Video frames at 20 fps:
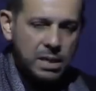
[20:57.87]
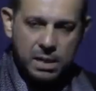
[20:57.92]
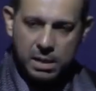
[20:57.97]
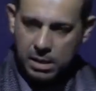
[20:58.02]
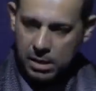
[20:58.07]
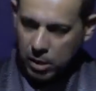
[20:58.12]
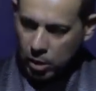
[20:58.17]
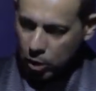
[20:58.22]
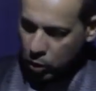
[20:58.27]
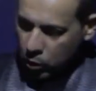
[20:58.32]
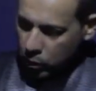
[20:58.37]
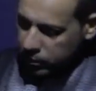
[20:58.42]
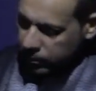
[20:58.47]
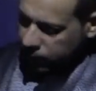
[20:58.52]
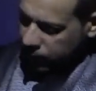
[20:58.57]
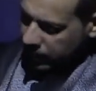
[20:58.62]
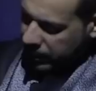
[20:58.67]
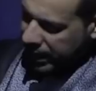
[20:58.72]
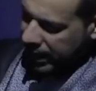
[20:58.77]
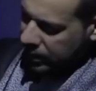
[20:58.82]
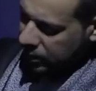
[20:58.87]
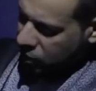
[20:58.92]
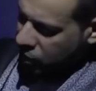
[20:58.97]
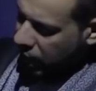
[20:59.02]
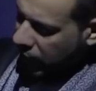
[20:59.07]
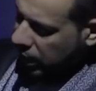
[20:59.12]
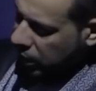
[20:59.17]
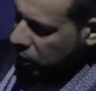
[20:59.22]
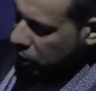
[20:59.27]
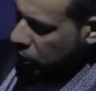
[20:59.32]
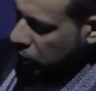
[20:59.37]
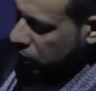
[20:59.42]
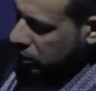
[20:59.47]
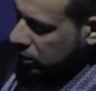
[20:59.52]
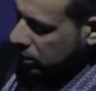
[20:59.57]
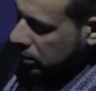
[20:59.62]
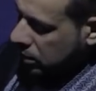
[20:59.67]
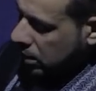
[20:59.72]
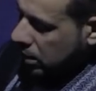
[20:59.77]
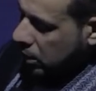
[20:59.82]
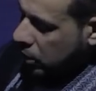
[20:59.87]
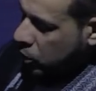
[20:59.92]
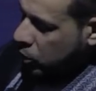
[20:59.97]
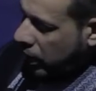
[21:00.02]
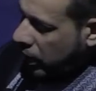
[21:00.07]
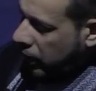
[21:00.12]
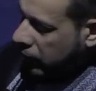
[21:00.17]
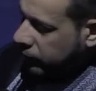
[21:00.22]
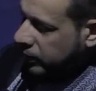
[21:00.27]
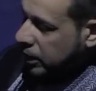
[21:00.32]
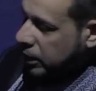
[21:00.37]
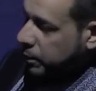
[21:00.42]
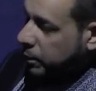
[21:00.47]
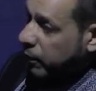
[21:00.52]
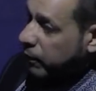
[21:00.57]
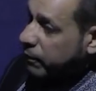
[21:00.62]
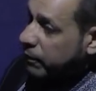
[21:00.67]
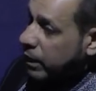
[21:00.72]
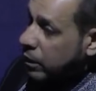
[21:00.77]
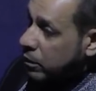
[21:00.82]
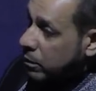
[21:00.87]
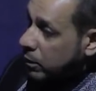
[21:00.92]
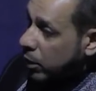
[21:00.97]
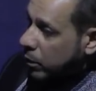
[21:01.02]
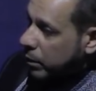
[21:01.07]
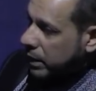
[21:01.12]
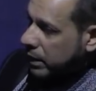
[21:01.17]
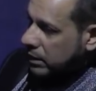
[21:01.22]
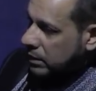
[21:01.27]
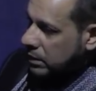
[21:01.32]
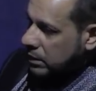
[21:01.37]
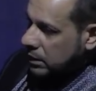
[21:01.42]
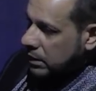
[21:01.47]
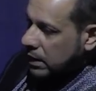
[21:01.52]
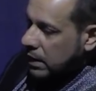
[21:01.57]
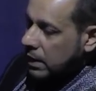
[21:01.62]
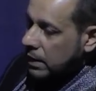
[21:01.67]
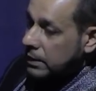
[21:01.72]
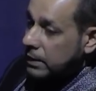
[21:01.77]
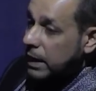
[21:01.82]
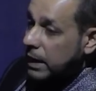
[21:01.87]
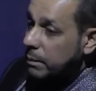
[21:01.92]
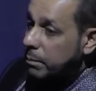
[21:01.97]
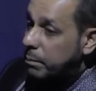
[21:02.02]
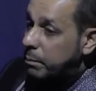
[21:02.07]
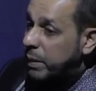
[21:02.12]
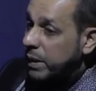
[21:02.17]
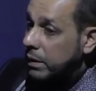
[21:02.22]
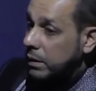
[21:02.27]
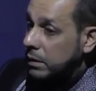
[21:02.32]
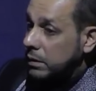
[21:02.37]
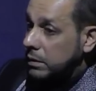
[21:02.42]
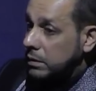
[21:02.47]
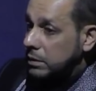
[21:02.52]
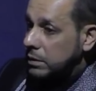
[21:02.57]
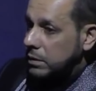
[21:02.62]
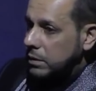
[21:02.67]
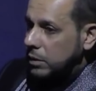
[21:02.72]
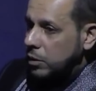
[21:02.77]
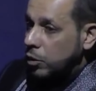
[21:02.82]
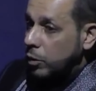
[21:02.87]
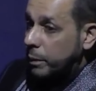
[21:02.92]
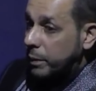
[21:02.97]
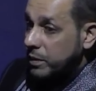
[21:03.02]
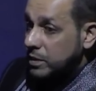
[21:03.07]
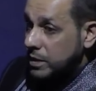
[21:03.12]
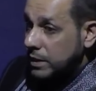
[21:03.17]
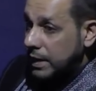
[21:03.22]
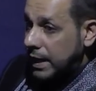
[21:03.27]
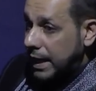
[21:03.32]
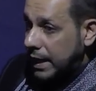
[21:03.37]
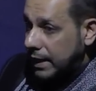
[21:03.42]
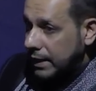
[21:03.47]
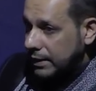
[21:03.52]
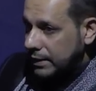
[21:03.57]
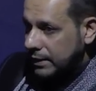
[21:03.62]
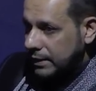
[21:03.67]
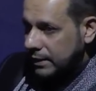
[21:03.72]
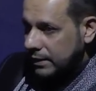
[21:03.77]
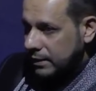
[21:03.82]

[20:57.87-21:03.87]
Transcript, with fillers: You know, from a childhood, you have these profound moments that builds your personality